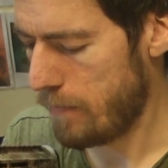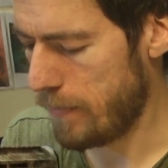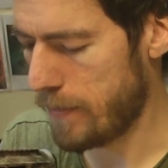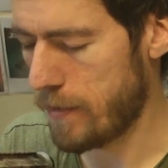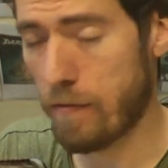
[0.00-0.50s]

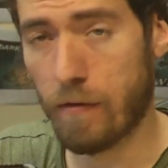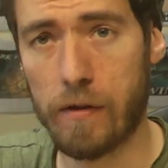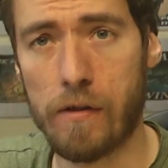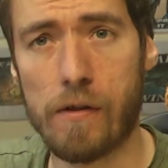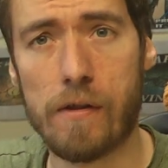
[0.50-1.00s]
but you will
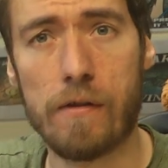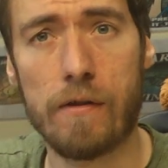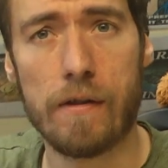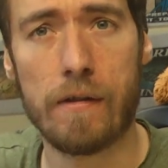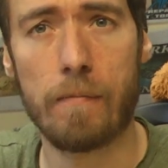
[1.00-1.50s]
just
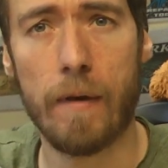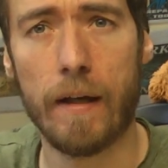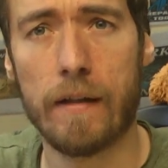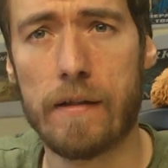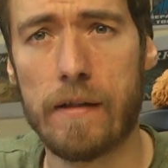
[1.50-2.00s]
use the
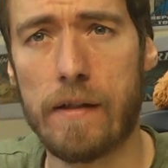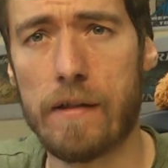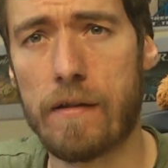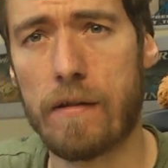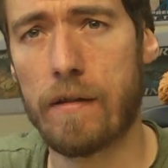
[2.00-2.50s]

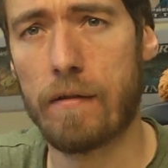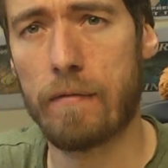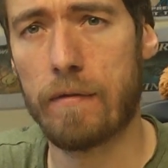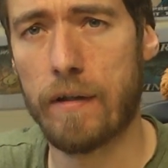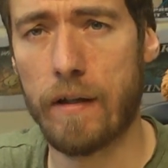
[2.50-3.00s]
magazines
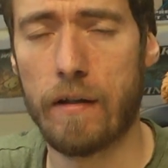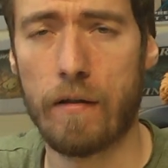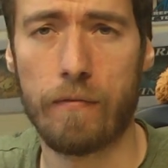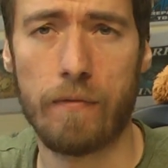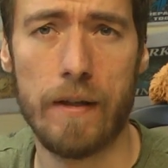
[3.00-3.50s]
that
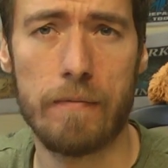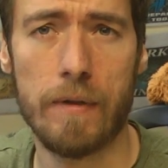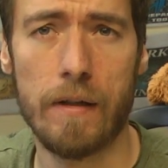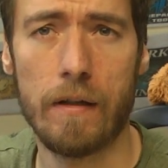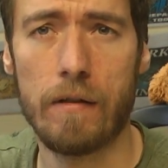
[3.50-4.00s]
are feet
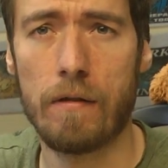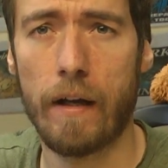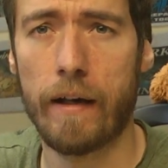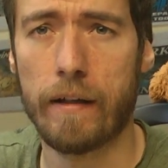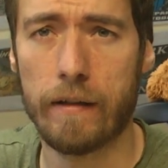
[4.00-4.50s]
below,
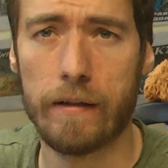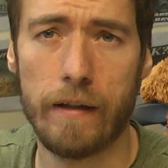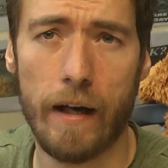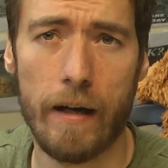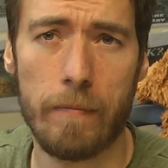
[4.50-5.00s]
like the
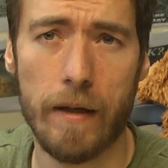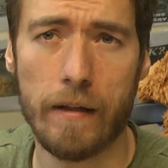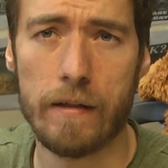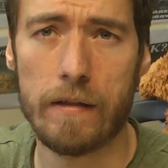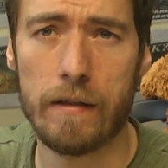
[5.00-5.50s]
die
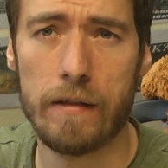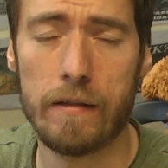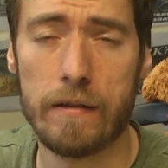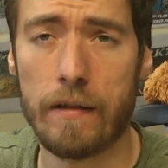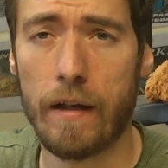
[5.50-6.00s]

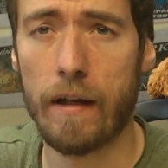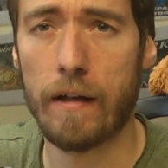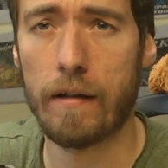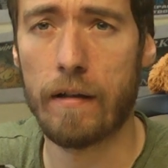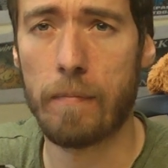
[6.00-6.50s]
magazines
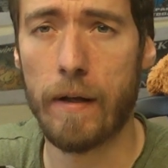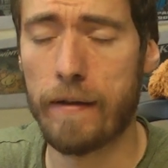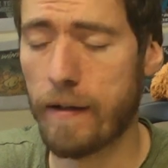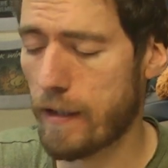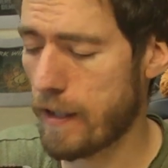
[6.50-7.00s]
and
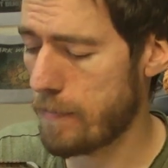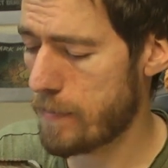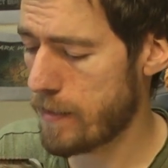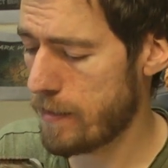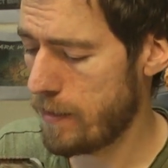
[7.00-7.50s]
Planet
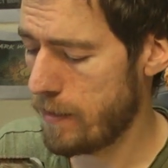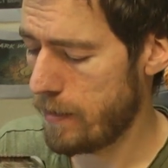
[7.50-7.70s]
Eclipse.